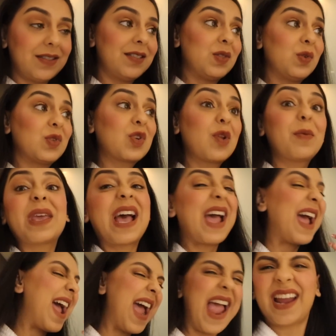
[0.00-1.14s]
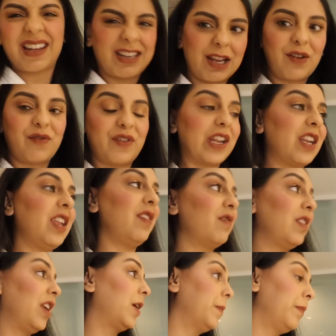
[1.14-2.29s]
So it's gonna be a hectic freaking
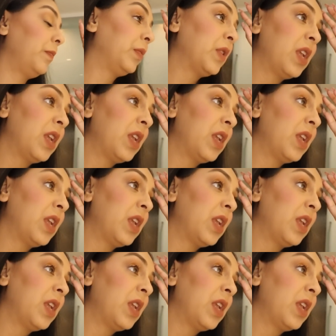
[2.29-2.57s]
evening.